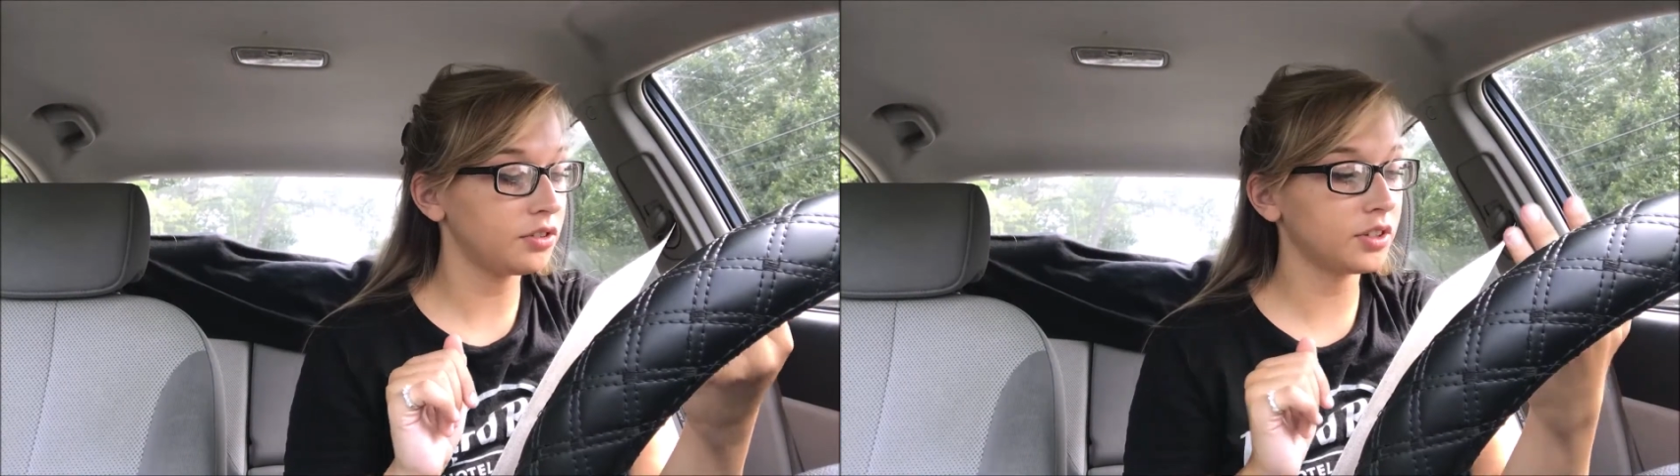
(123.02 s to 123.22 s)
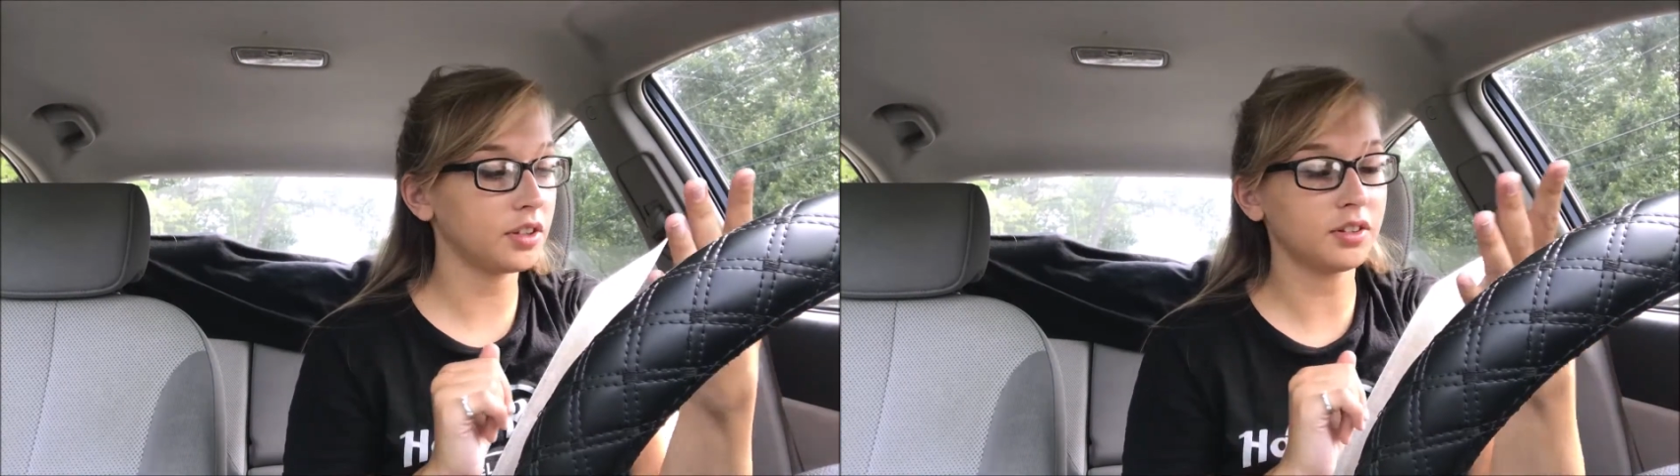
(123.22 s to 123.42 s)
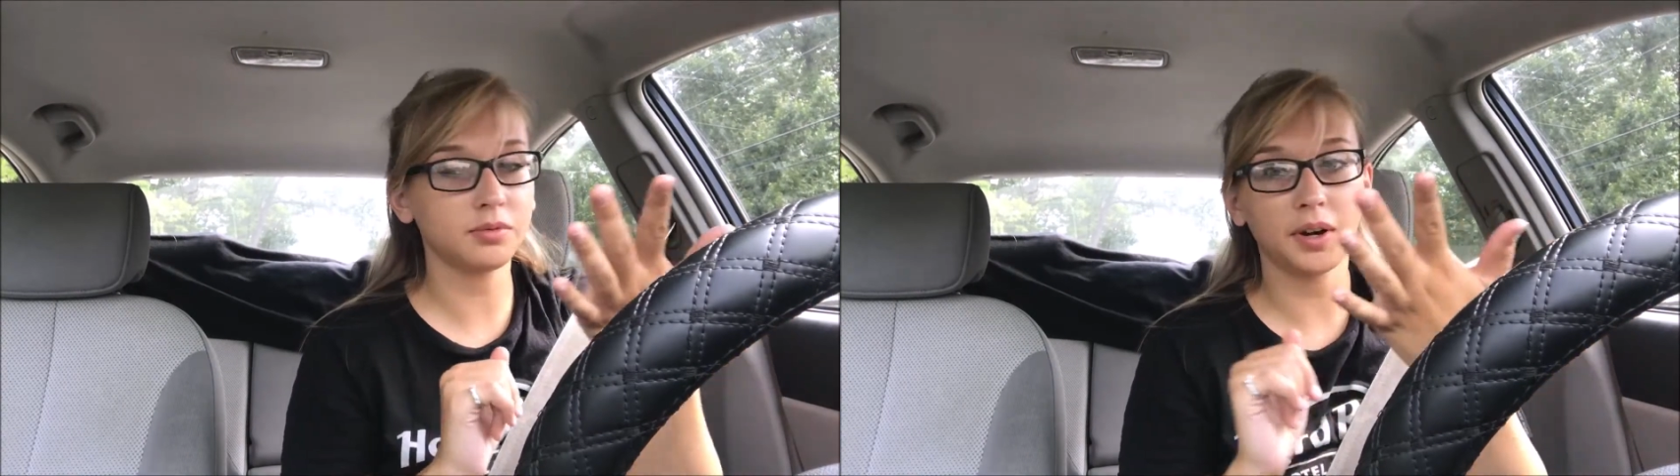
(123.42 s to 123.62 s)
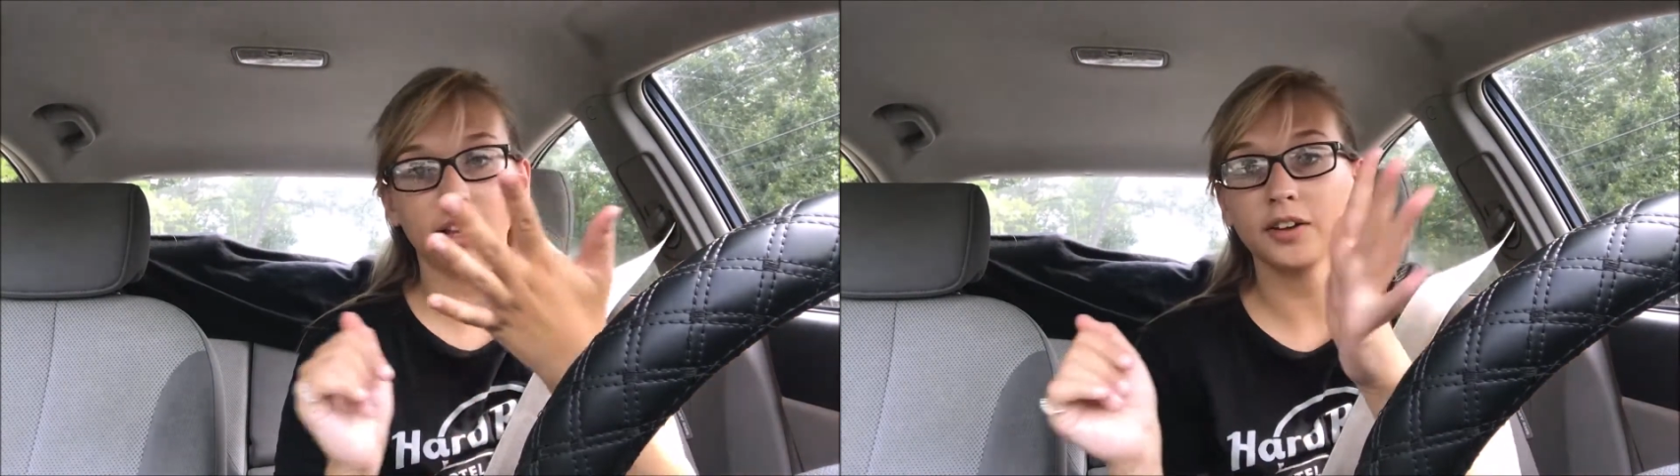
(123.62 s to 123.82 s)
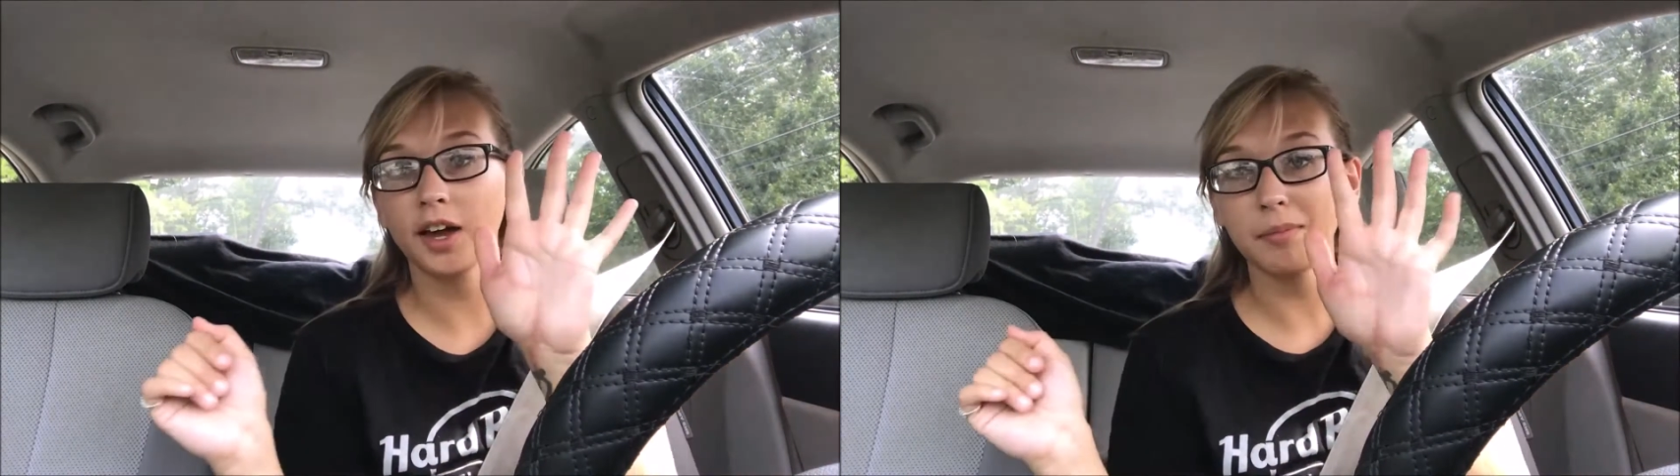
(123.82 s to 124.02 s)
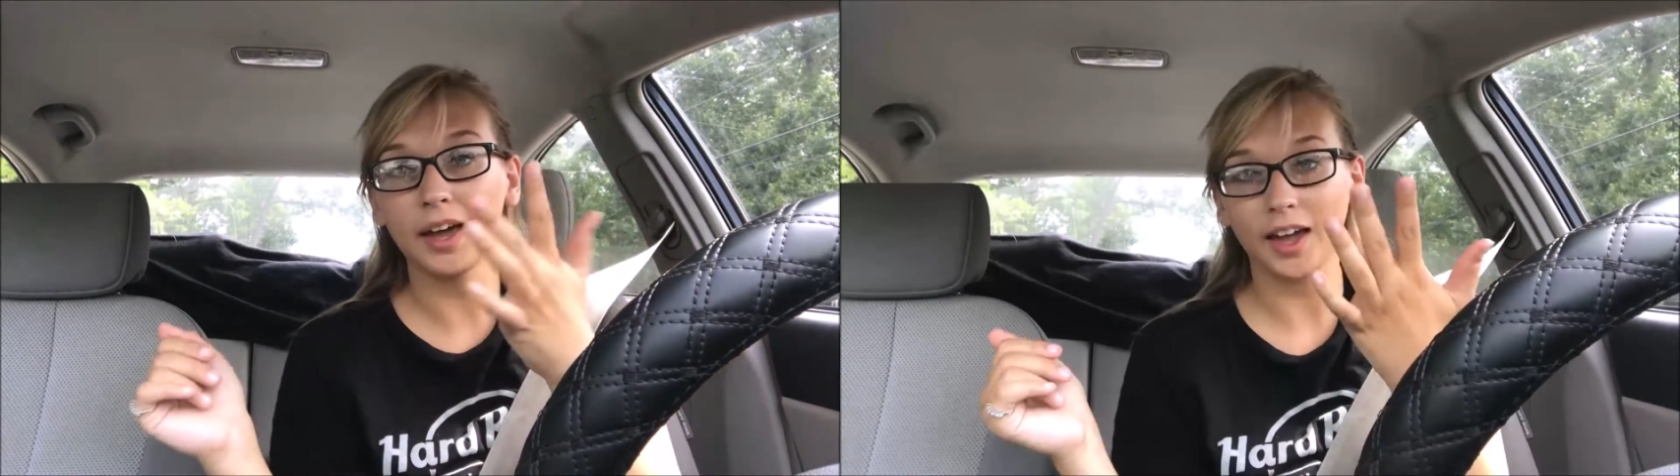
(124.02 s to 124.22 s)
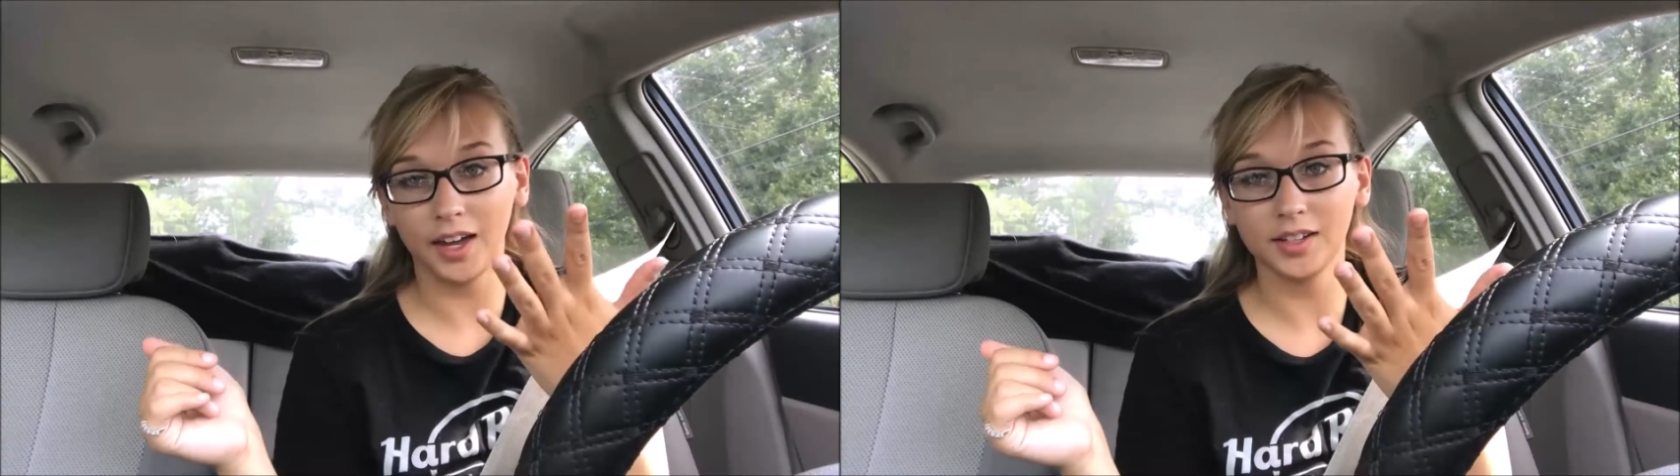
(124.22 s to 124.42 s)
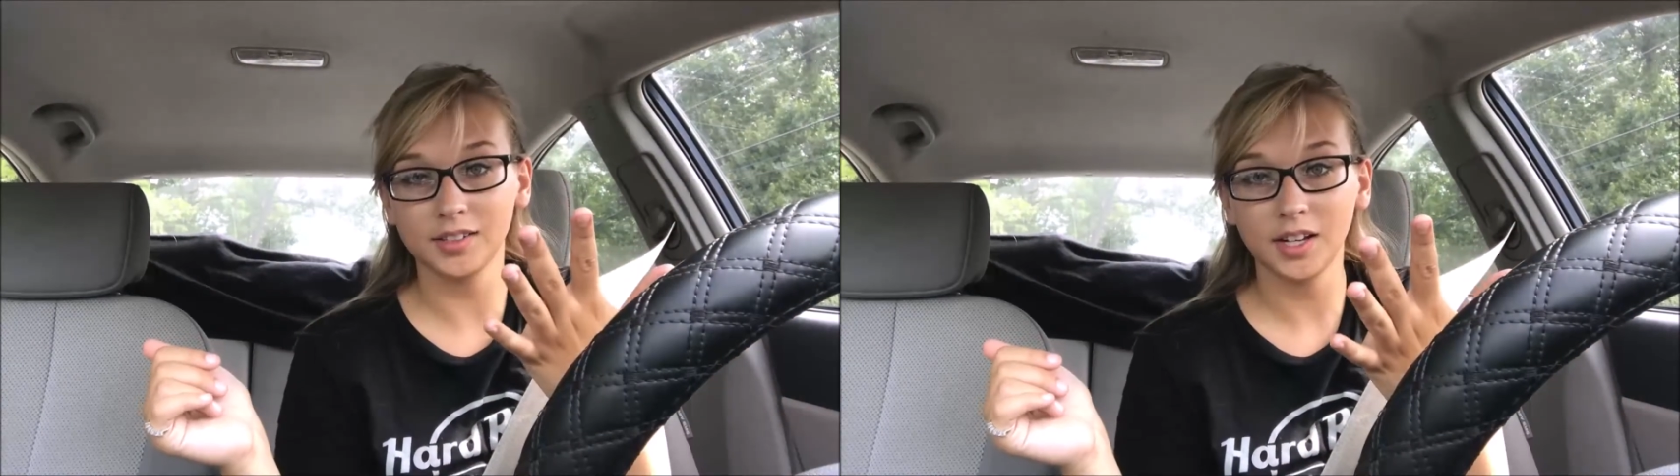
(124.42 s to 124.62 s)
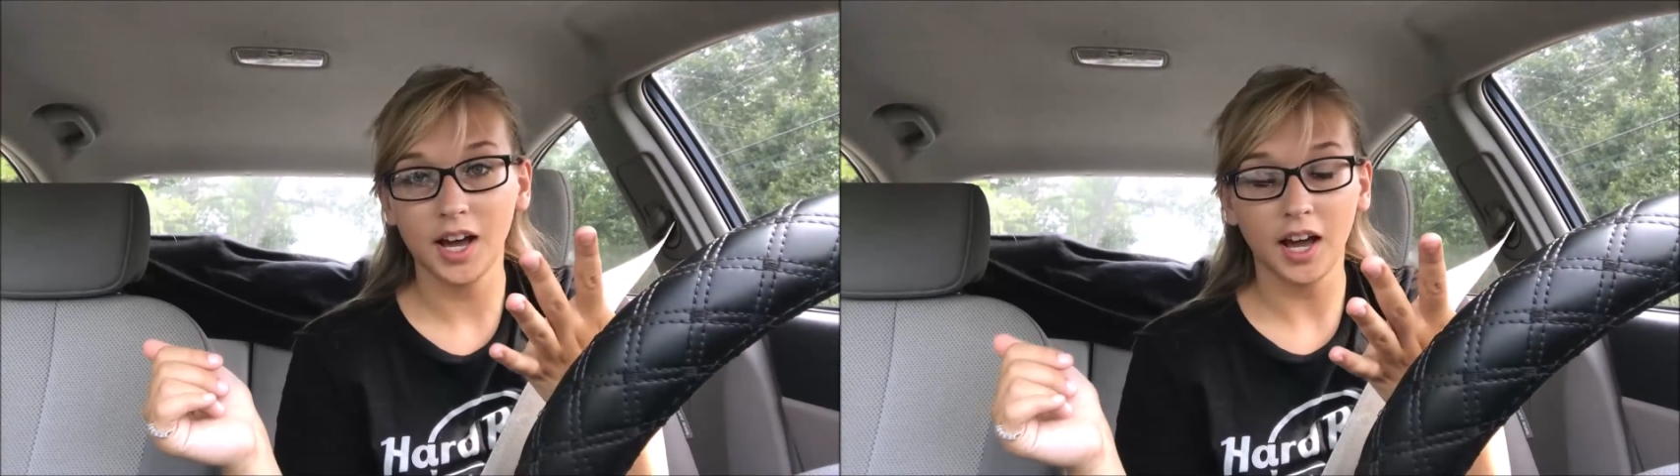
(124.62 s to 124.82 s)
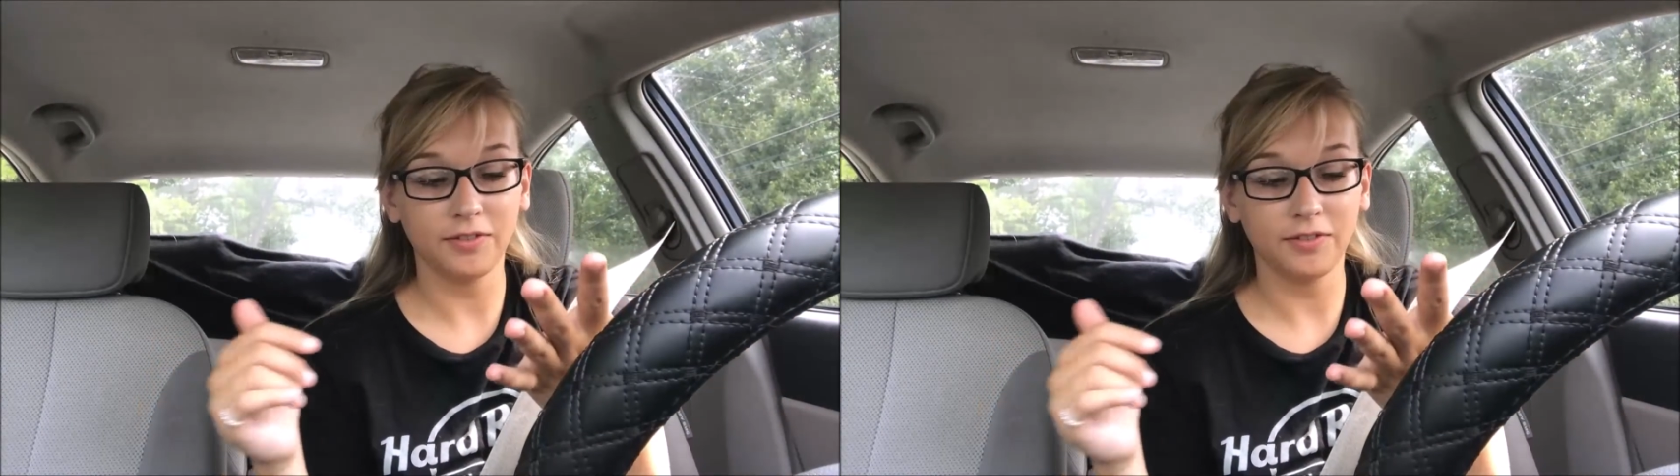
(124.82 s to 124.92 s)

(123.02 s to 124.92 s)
usually looks, when I look at my hand,